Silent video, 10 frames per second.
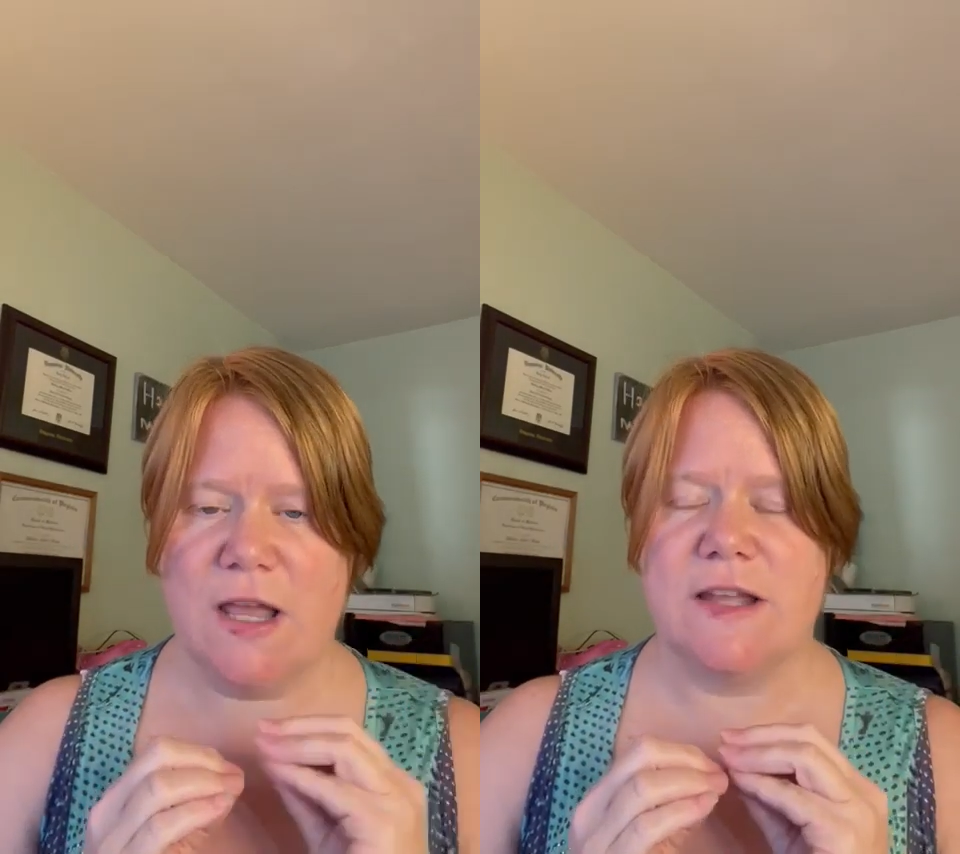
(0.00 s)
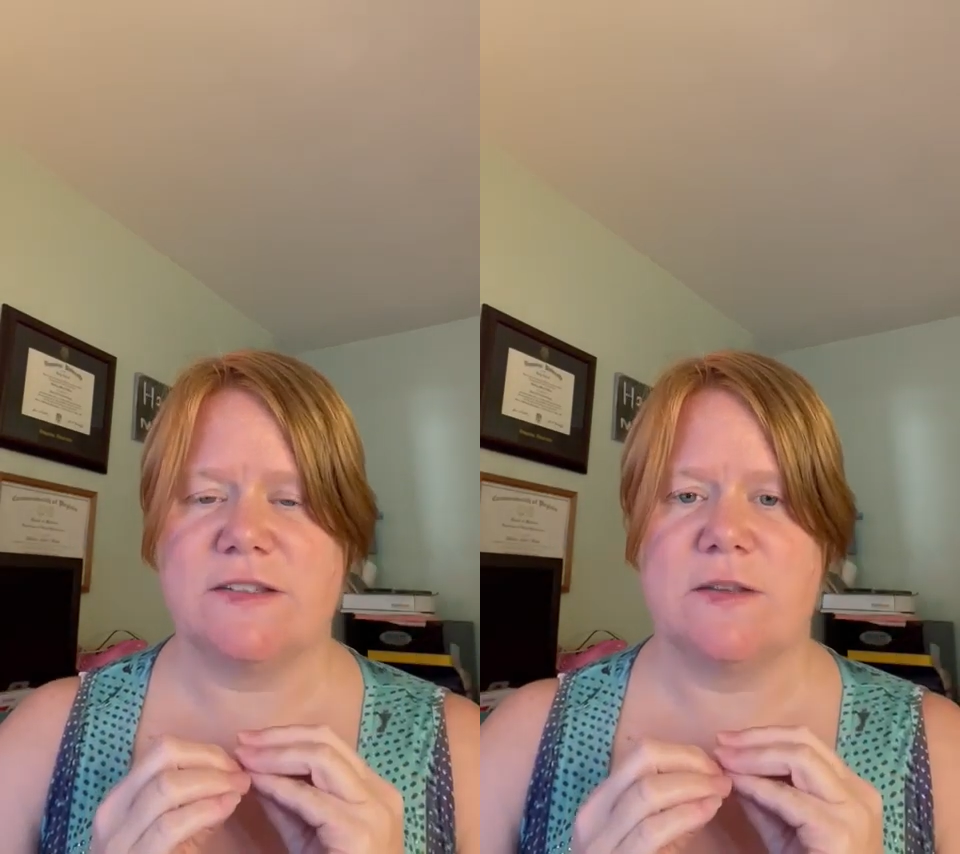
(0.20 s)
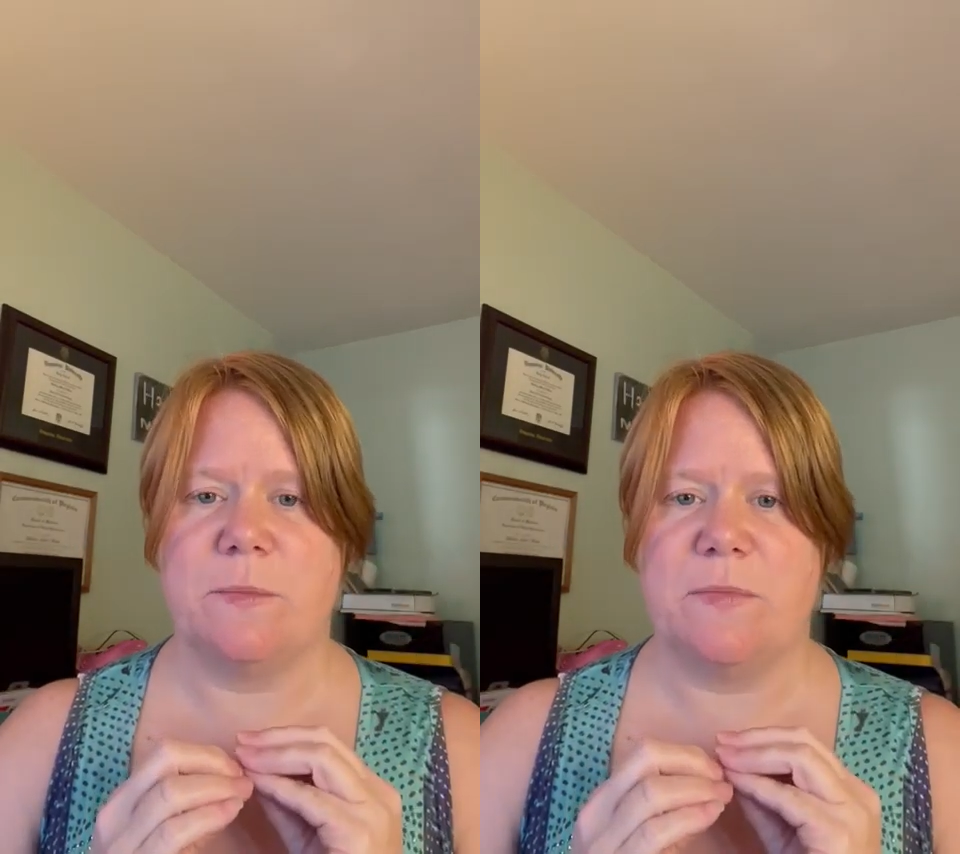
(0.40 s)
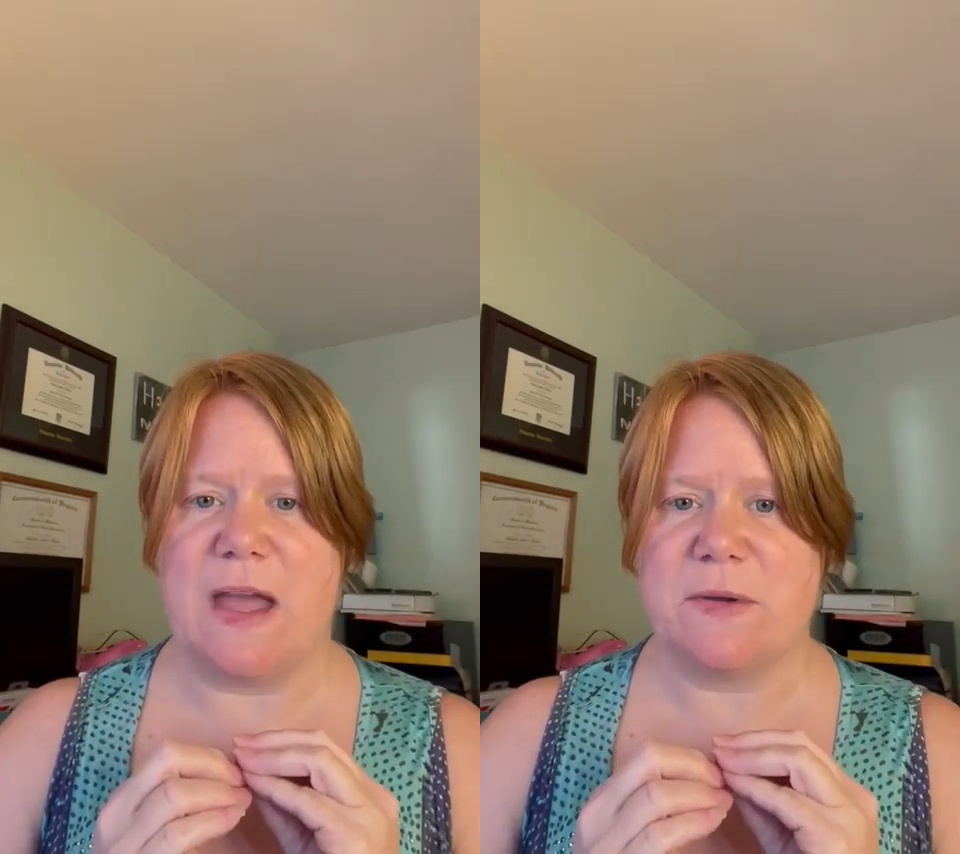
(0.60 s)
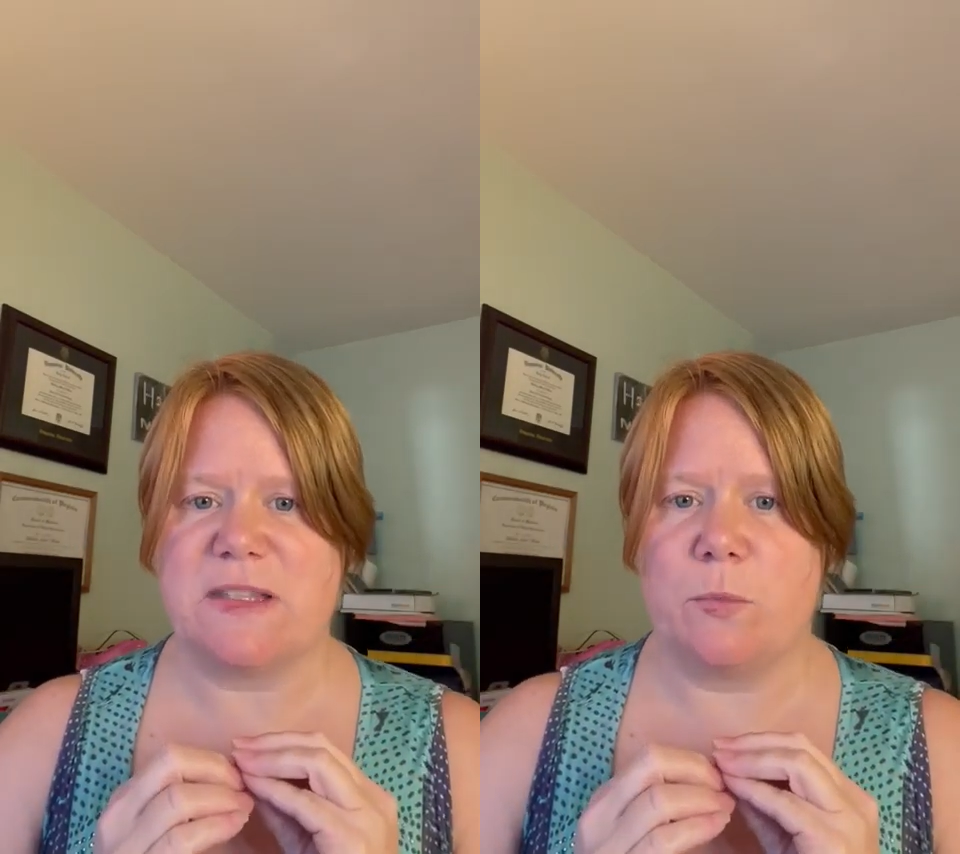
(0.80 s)
And so
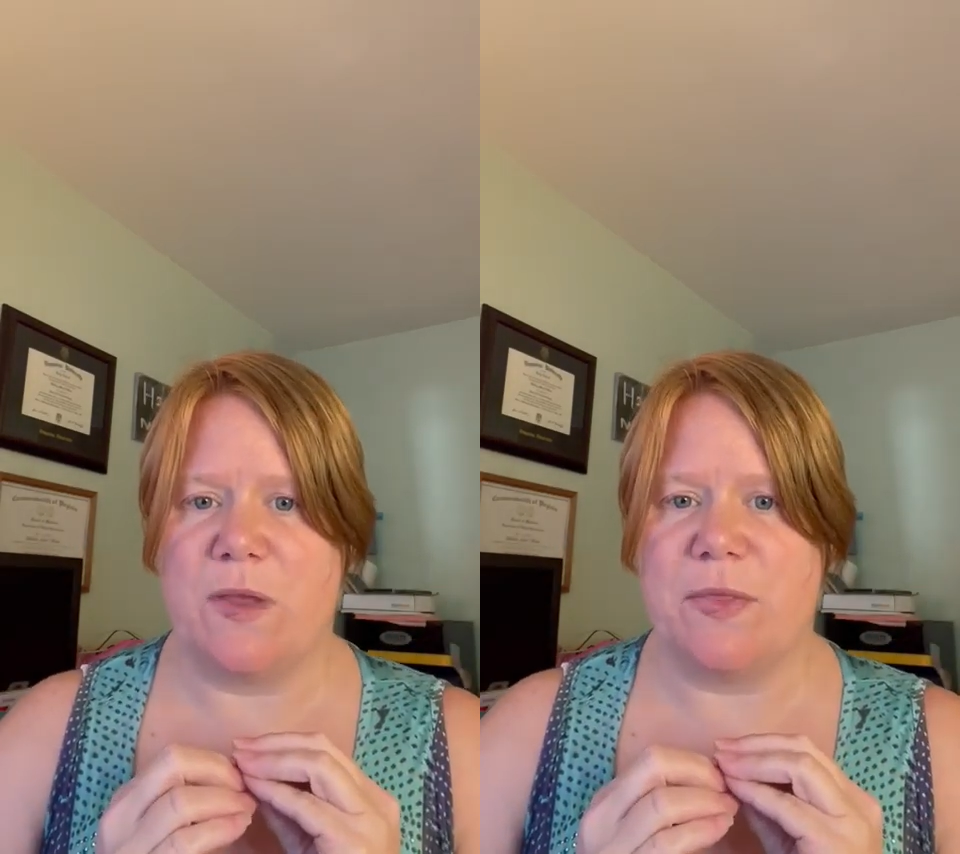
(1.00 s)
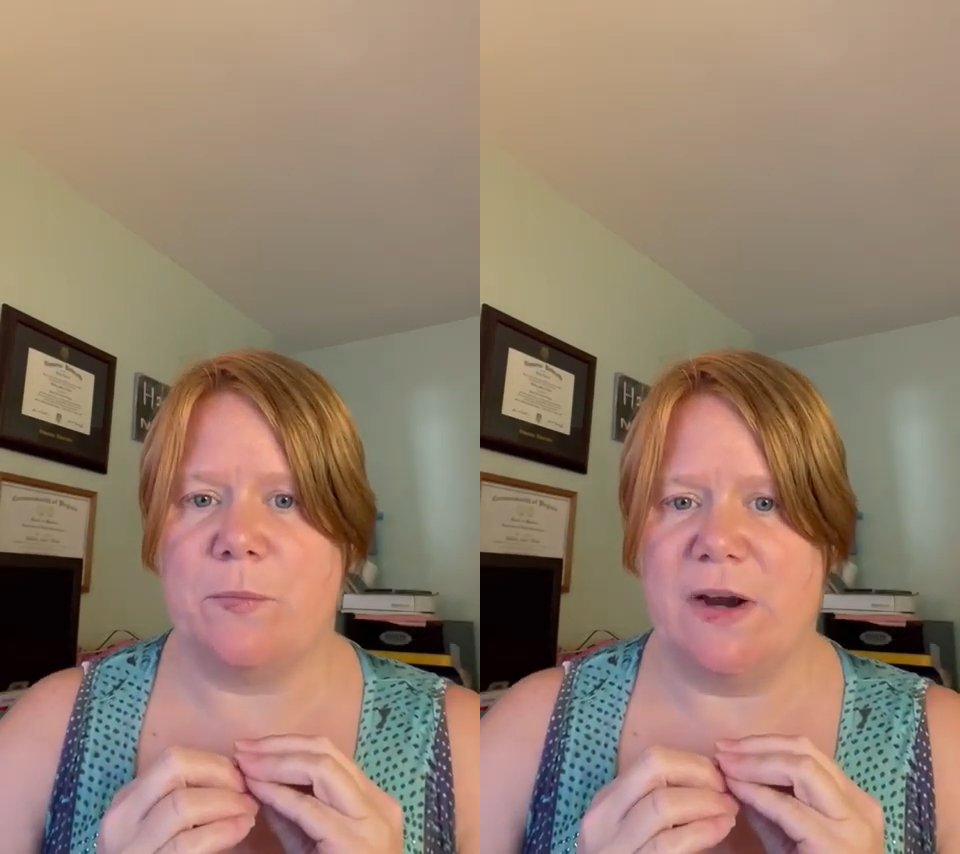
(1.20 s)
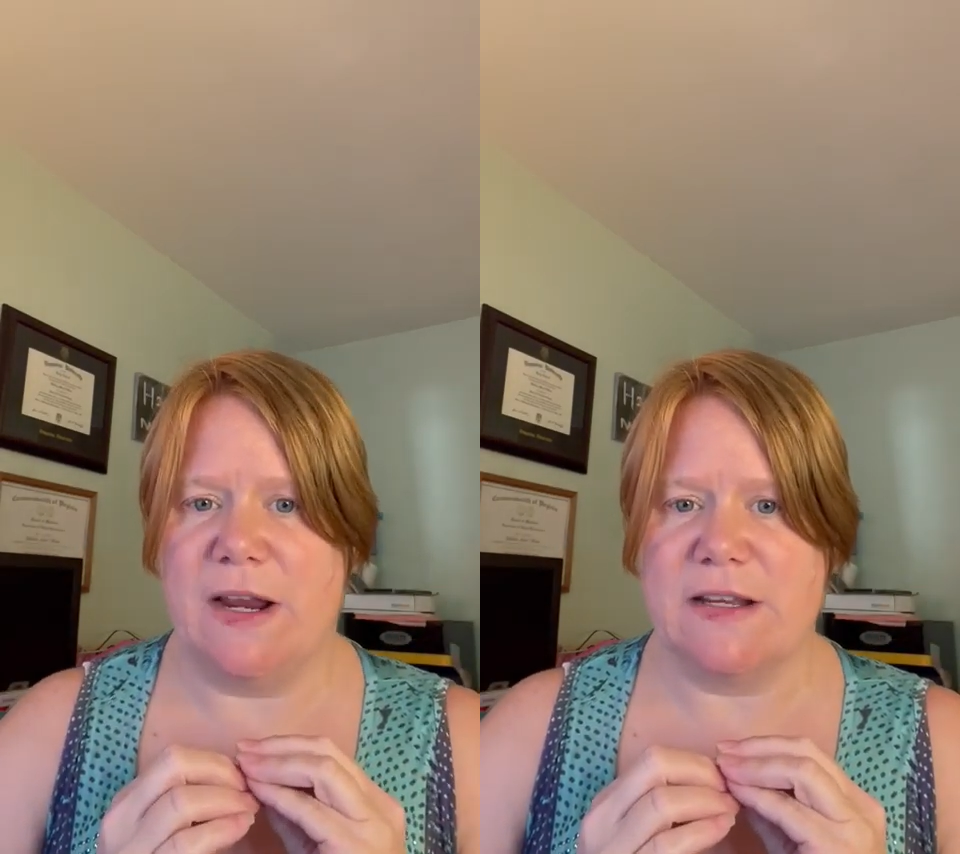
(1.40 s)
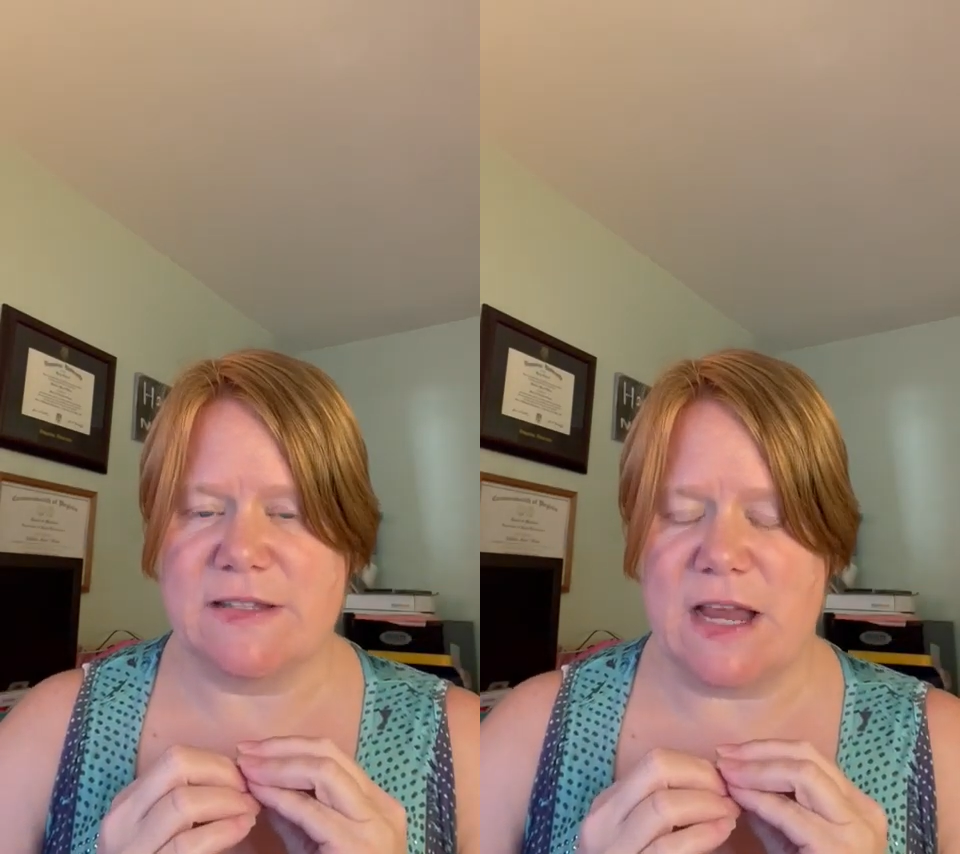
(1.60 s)
that is what the brain is